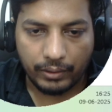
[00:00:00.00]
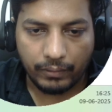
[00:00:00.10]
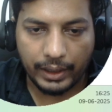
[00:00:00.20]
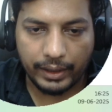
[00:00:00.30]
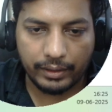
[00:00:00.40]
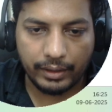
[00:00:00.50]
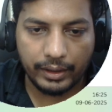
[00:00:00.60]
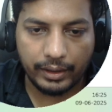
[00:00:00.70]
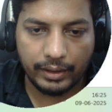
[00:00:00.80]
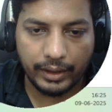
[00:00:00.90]
what actually it
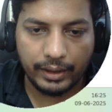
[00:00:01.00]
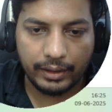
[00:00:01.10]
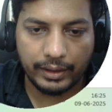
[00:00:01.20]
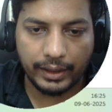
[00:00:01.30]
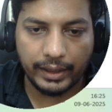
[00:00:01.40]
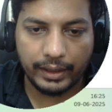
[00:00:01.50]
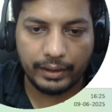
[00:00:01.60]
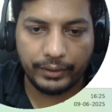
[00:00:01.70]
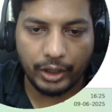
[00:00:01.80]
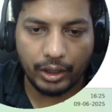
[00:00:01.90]
is saying, select
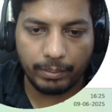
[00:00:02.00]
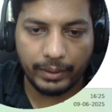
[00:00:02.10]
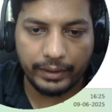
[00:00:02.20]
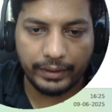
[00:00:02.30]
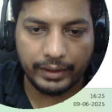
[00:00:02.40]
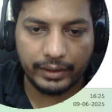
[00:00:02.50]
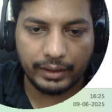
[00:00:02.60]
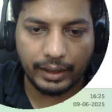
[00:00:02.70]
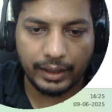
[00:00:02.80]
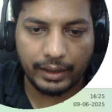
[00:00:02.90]
top 100
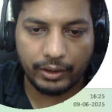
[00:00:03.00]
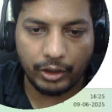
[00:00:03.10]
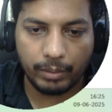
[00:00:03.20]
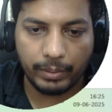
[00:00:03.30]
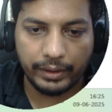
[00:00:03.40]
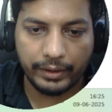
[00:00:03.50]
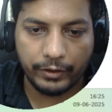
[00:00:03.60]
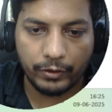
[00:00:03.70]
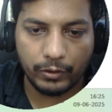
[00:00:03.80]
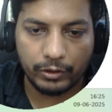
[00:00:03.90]
star top 100
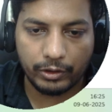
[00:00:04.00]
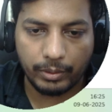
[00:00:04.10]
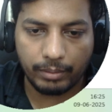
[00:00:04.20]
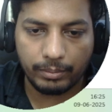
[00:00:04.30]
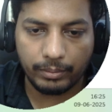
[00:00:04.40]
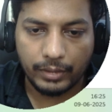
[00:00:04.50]
rows from,